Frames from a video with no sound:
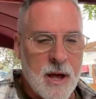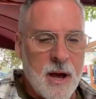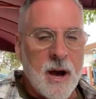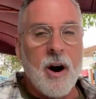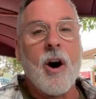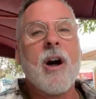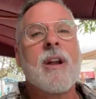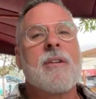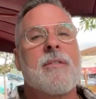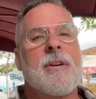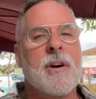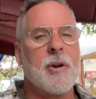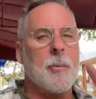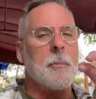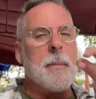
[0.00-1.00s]
a lot of
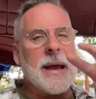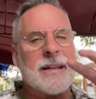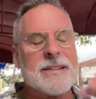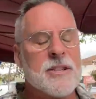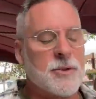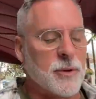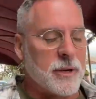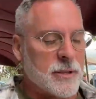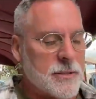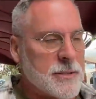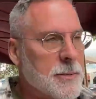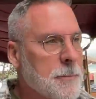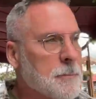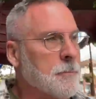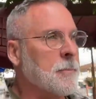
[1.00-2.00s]
little main streets.
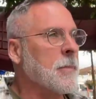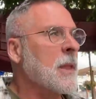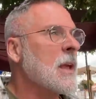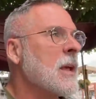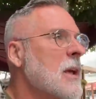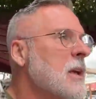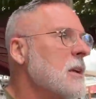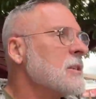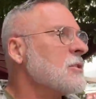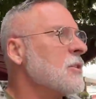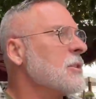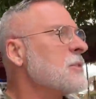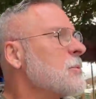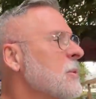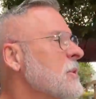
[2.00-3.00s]
So
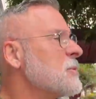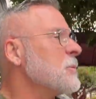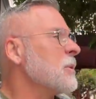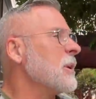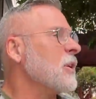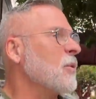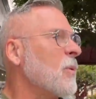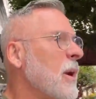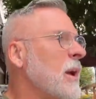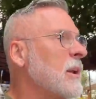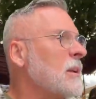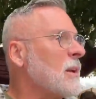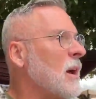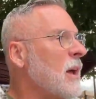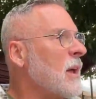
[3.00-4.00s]
this one is really great.
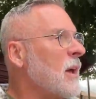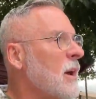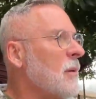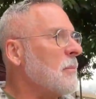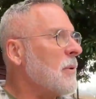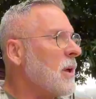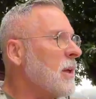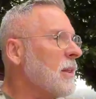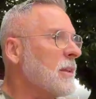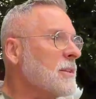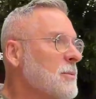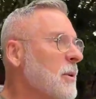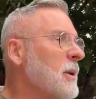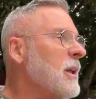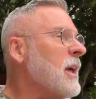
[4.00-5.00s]
This
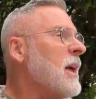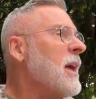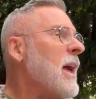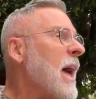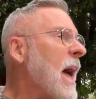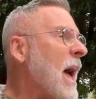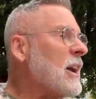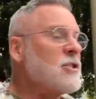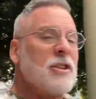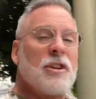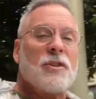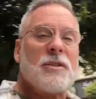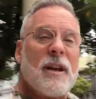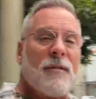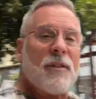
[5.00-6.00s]
one actually
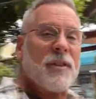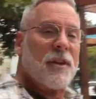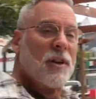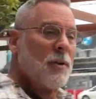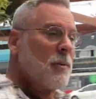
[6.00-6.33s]
used to have a theater